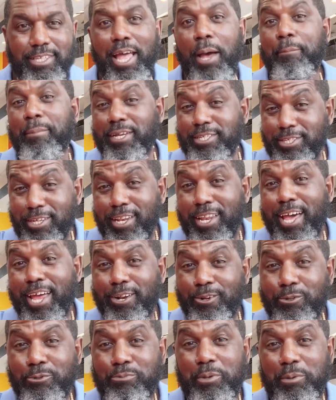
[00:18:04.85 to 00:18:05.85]
and I bet you a
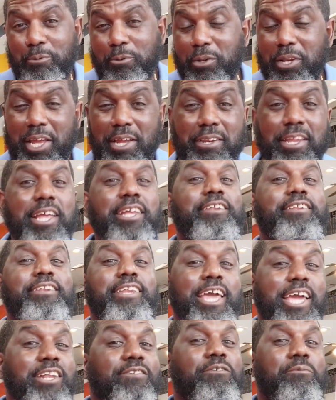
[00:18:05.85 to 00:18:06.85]
lot of those people claim they are
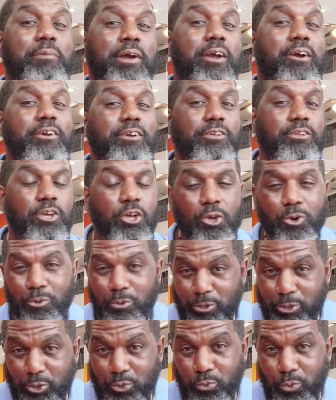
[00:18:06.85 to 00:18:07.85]
Native American
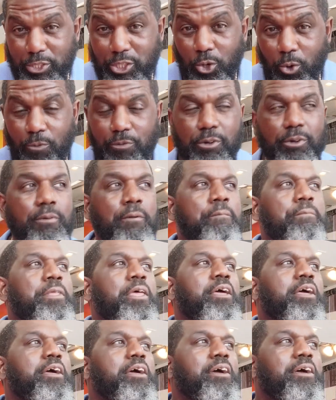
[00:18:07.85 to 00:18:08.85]
will switch over.
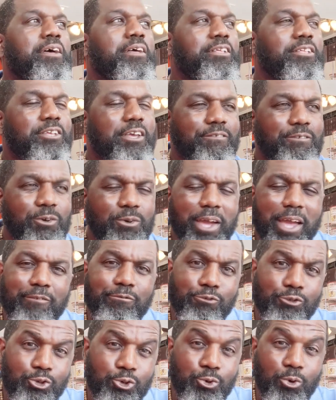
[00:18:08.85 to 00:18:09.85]
If you
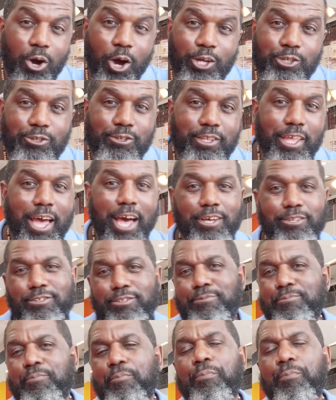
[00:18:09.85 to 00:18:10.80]
gave 200,000,